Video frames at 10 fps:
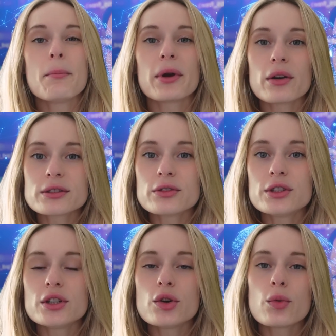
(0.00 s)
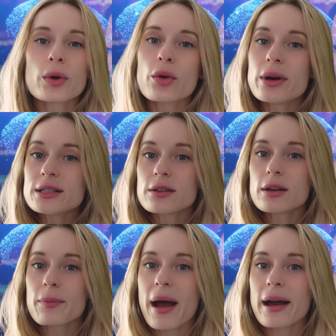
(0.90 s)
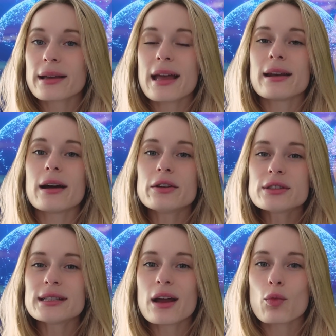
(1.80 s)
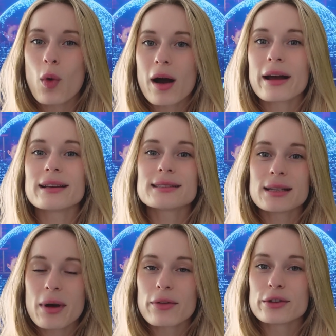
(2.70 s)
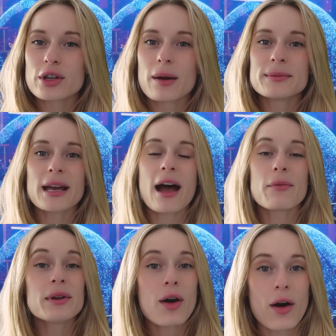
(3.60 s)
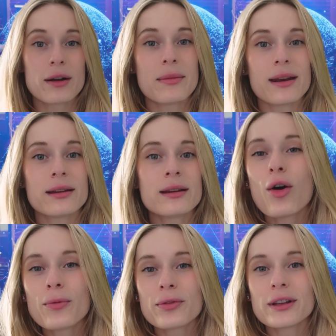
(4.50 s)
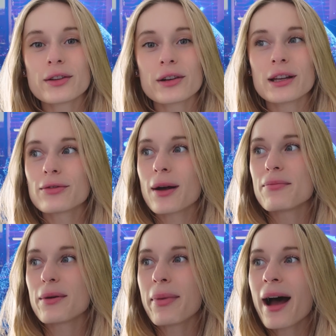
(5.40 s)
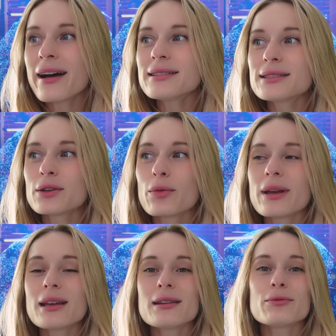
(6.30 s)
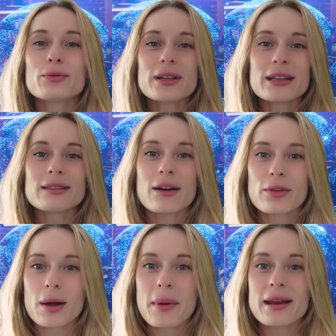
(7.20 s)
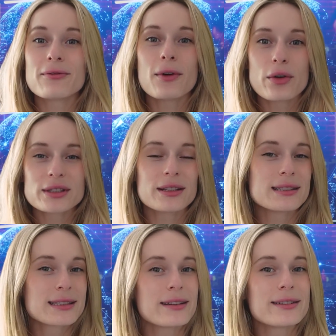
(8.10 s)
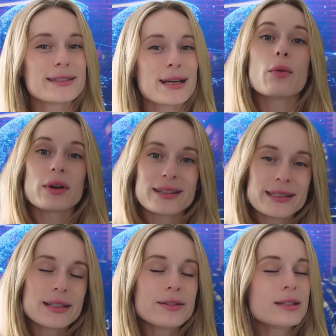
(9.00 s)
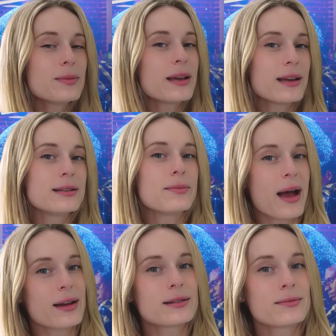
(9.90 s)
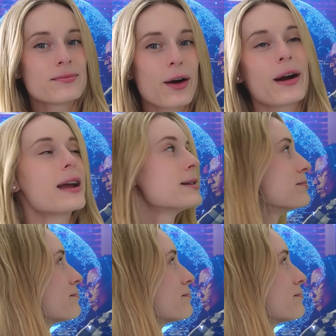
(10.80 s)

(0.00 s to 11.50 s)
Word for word: but also too, we're going to look back and understand why some other jobs have been automated, hopefully learning from the past so we can really level up and focus on skills that will continue to be in demand. All right,